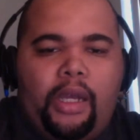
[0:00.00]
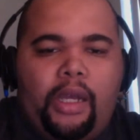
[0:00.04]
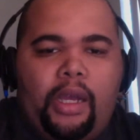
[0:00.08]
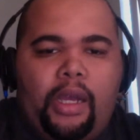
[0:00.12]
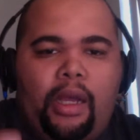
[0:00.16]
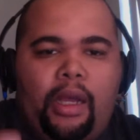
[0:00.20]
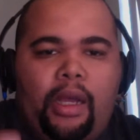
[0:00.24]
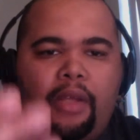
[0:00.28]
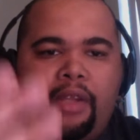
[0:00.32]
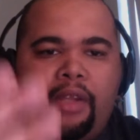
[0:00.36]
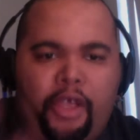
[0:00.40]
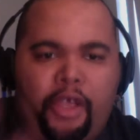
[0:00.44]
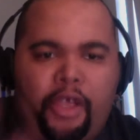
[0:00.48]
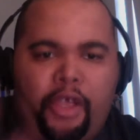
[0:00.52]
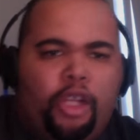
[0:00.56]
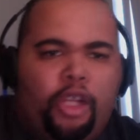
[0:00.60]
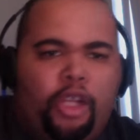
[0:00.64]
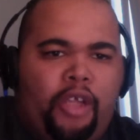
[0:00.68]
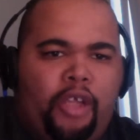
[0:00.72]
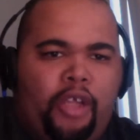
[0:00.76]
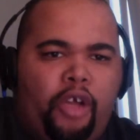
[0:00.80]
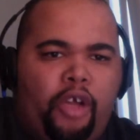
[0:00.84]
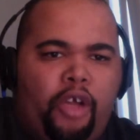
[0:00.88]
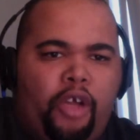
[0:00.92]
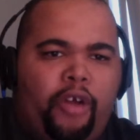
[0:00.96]
now you're a
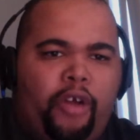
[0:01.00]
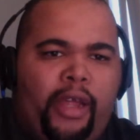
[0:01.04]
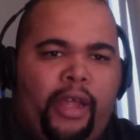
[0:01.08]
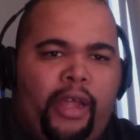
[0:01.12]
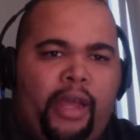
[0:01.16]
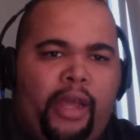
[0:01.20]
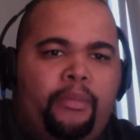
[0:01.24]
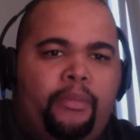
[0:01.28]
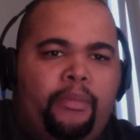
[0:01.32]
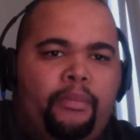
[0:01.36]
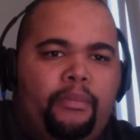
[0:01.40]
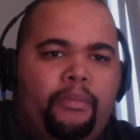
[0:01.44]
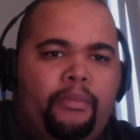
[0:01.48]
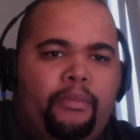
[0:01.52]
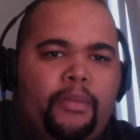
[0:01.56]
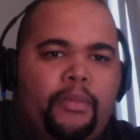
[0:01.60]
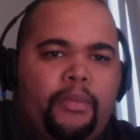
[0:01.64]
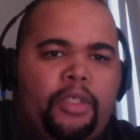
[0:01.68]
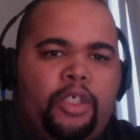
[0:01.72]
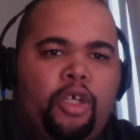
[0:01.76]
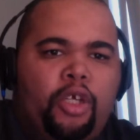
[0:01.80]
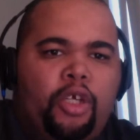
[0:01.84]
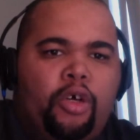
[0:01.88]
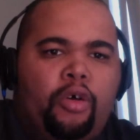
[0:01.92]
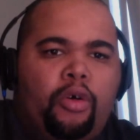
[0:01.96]
lot younger than I am,
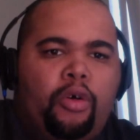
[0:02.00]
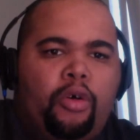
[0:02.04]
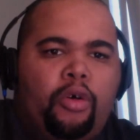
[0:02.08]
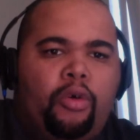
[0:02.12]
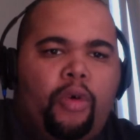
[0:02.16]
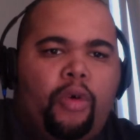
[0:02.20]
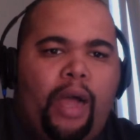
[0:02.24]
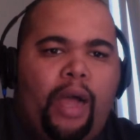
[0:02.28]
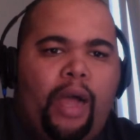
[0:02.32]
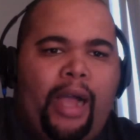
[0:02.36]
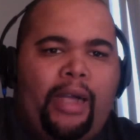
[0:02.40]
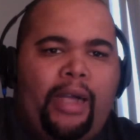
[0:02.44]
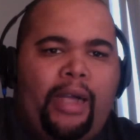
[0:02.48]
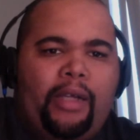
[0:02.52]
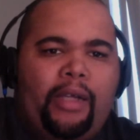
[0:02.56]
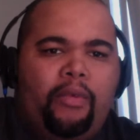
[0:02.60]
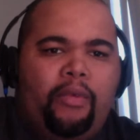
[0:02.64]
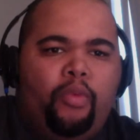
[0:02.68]
so I